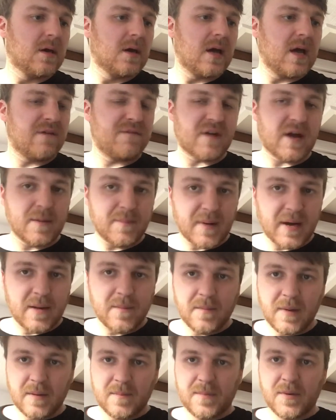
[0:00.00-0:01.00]
If I buy
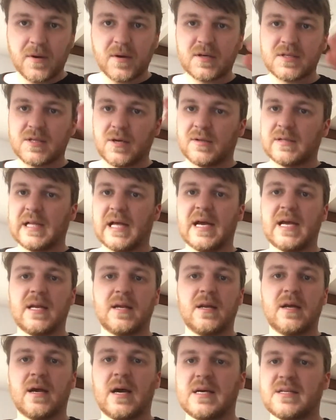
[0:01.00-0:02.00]
my books
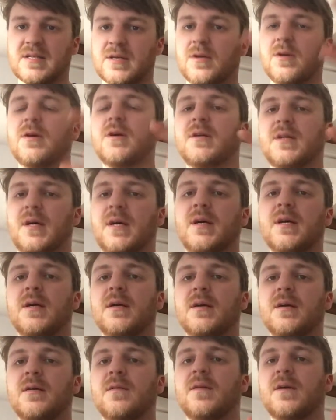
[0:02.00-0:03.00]
online as an order,
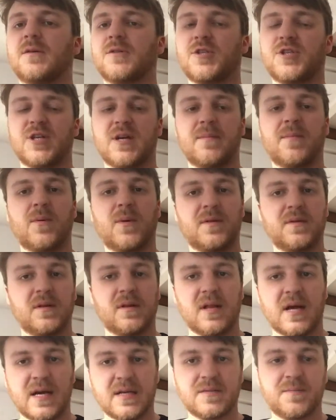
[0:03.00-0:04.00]
they'll ship when the
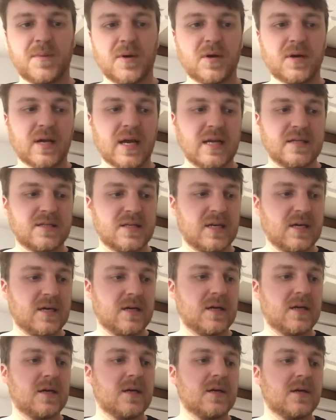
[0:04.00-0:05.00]
last book gets
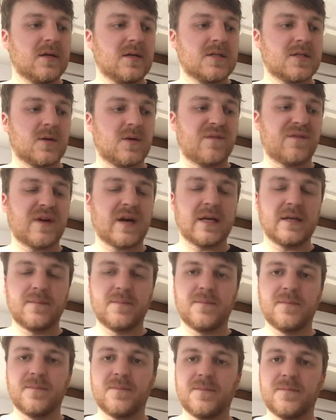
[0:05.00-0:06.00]
here. So if I
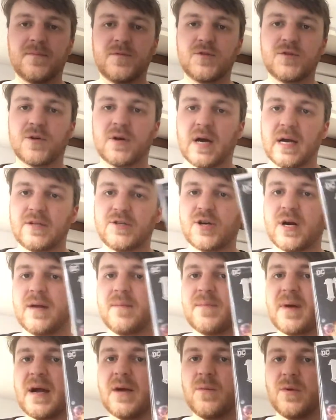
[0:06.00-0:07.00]
try
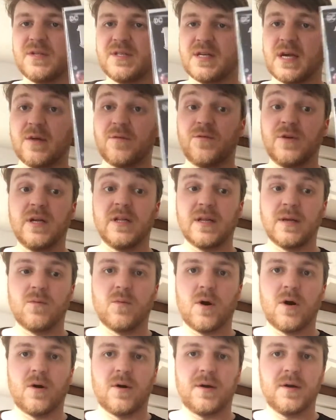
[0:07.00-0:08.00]
and buy ones that I really
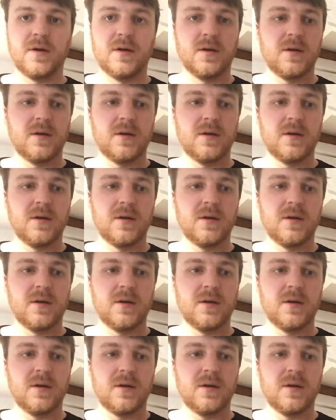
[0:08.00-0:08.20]
want